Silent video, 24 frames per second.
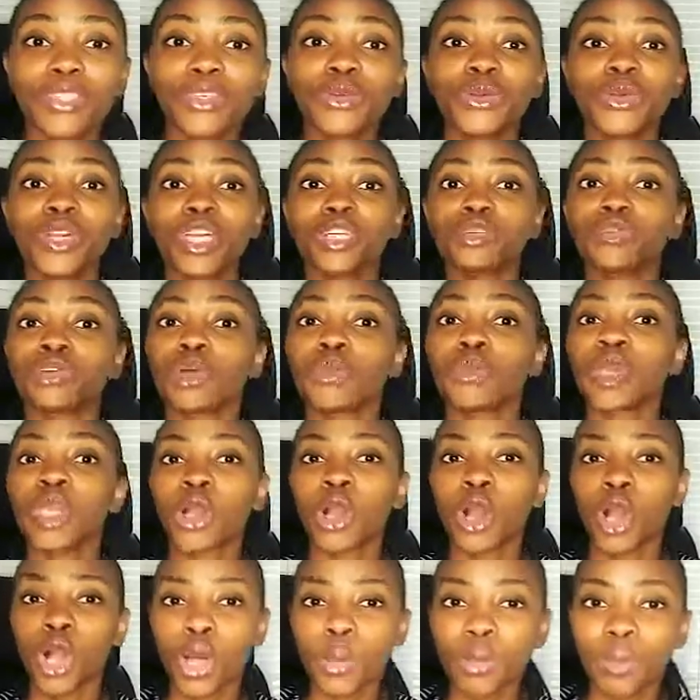so you can drop a
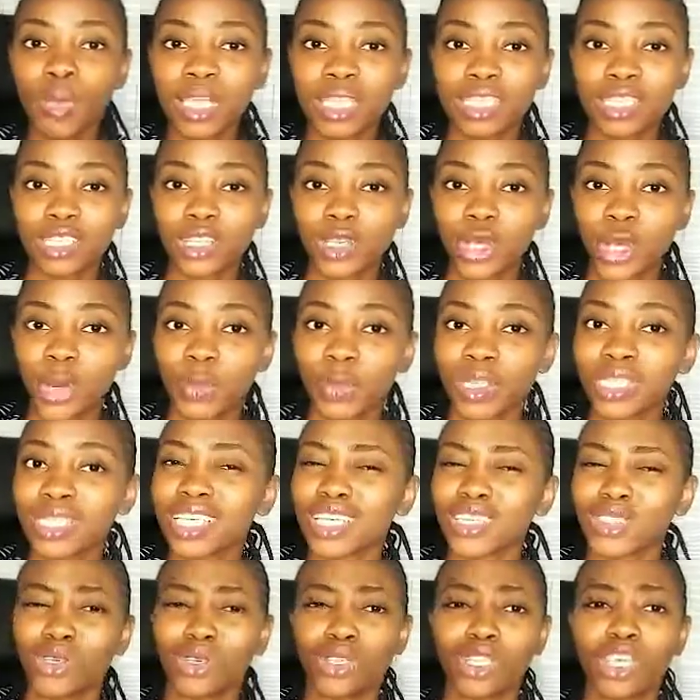comment in the comment
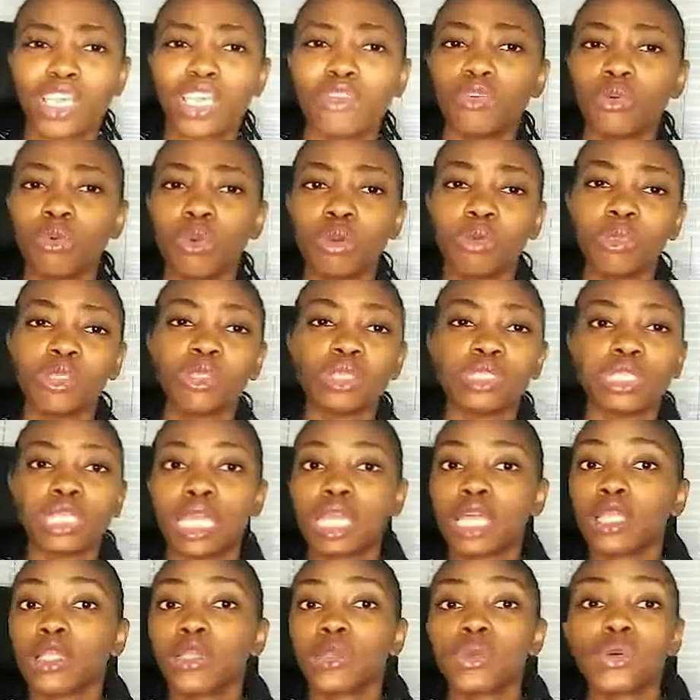section if you want me to
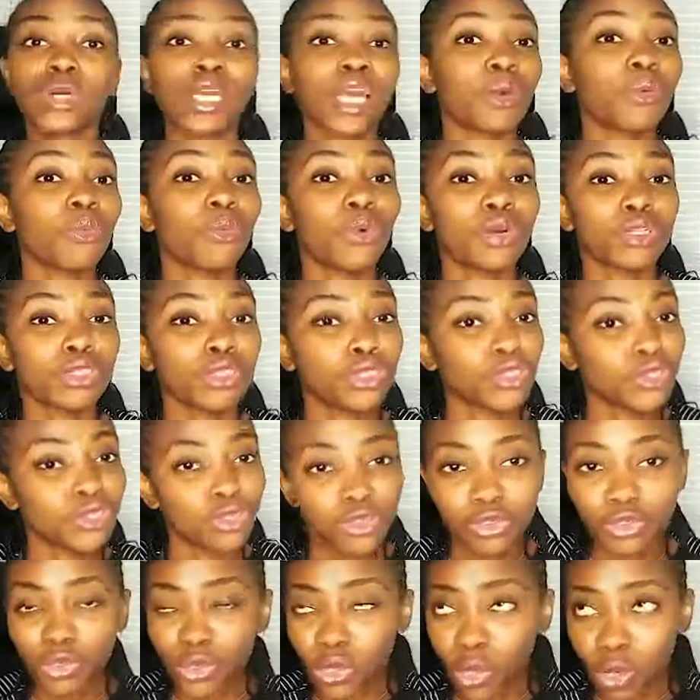take a look at what
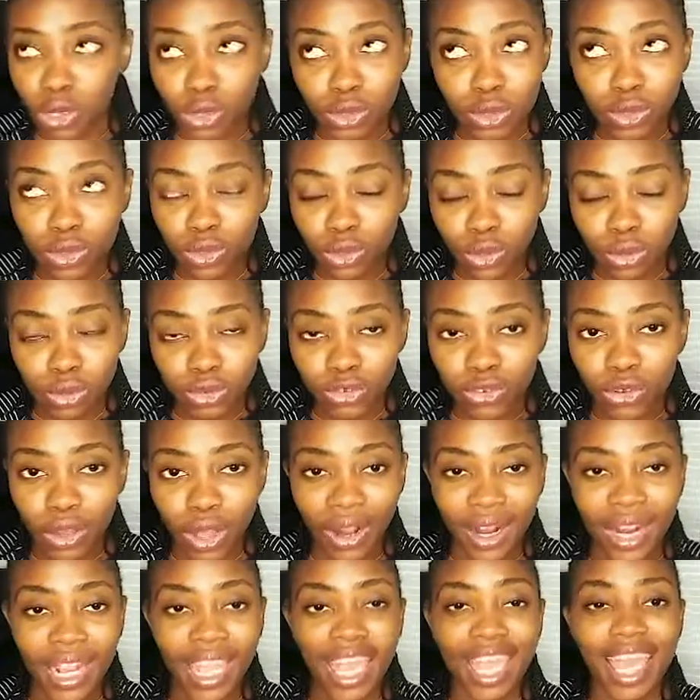you've done so
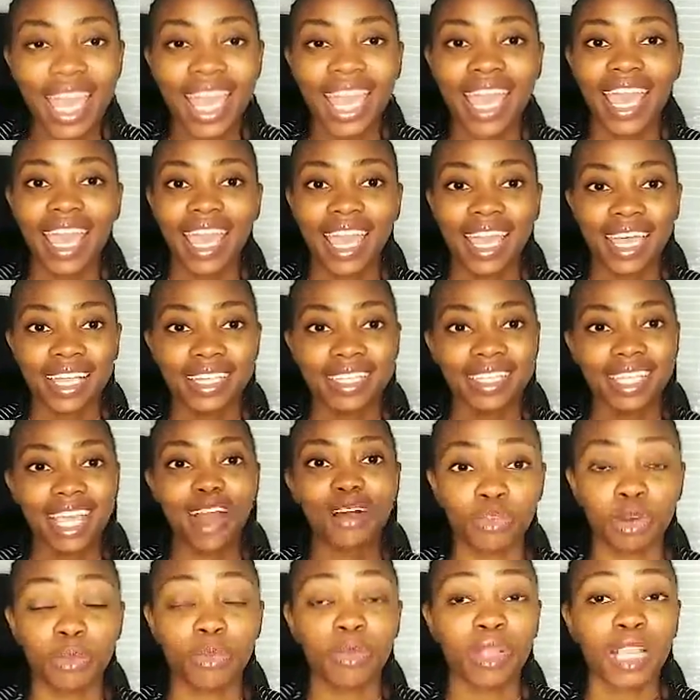far and how
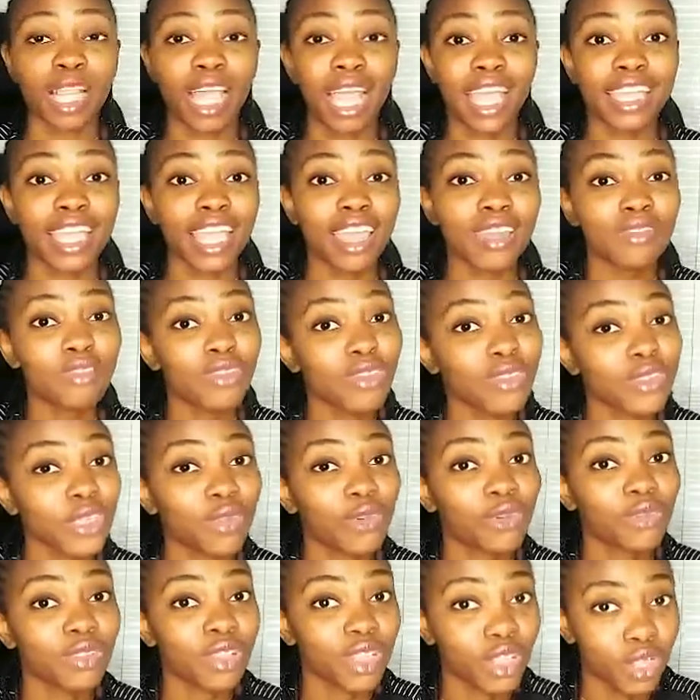you've applied everything
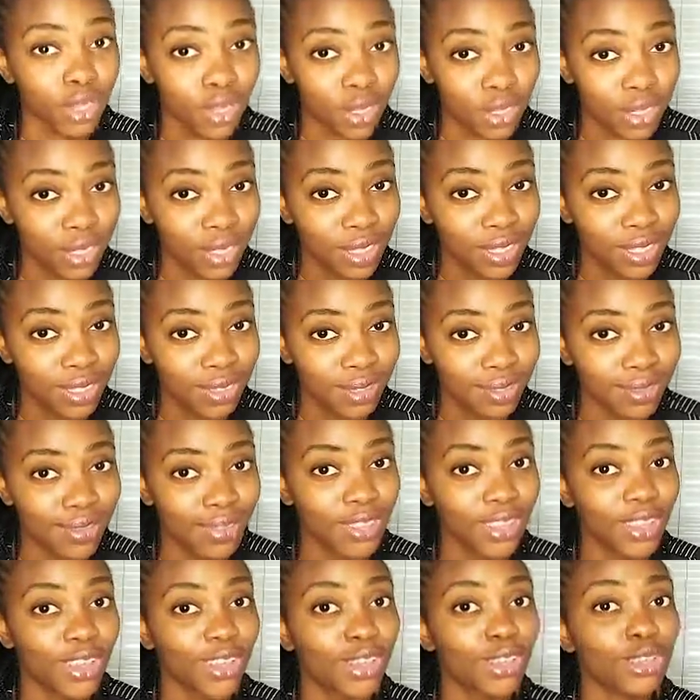you've learned
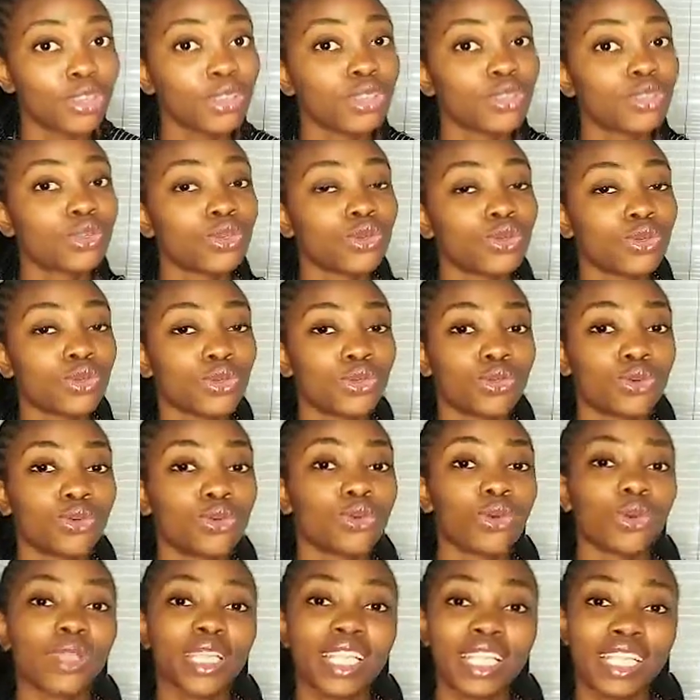to
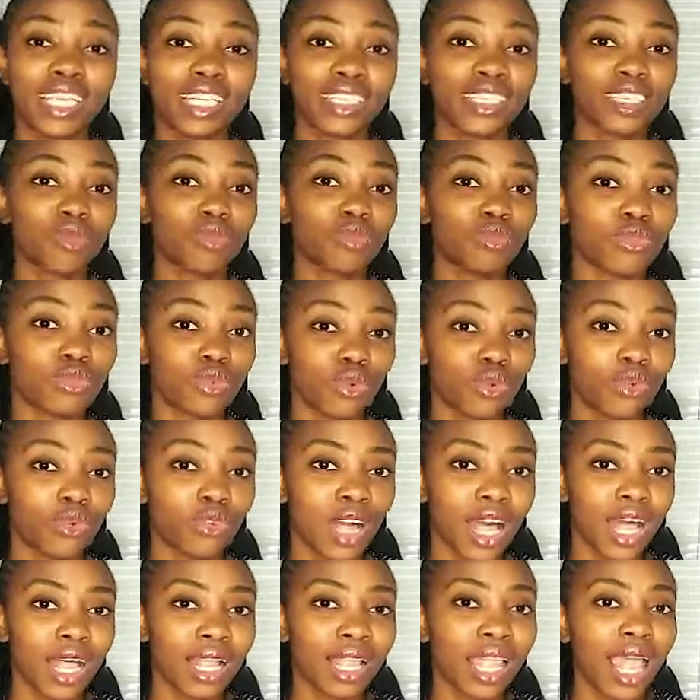your LinkedIn
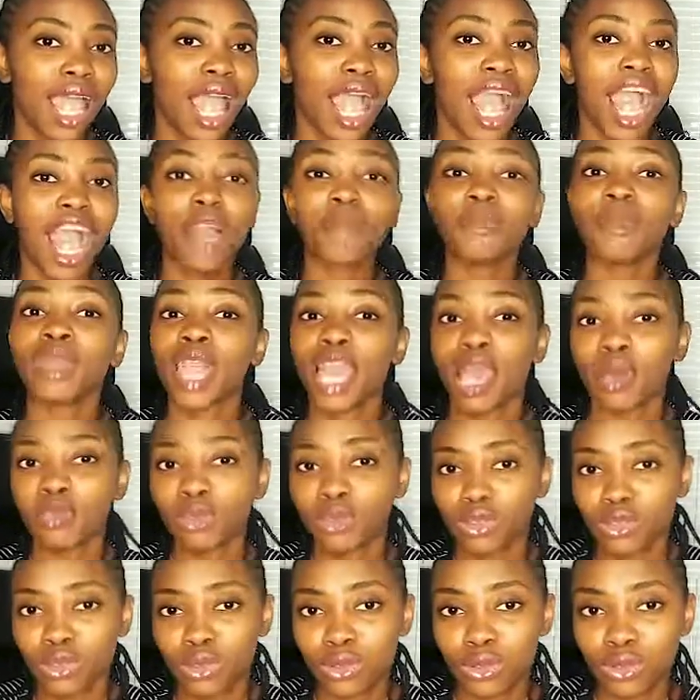profile. I'll be happy
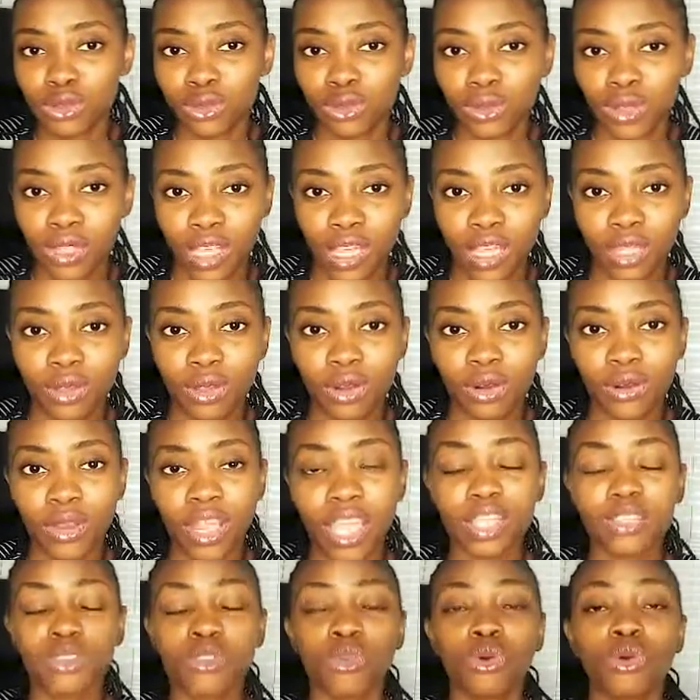to do that. All
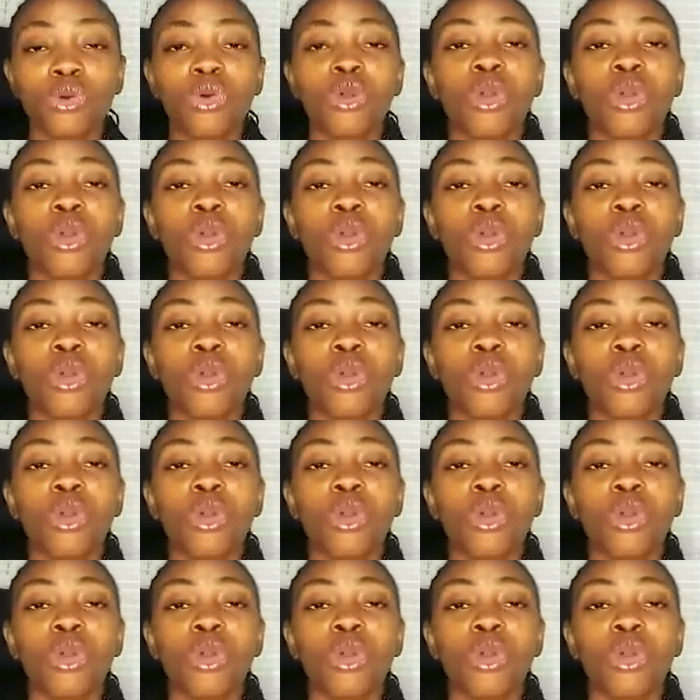right, so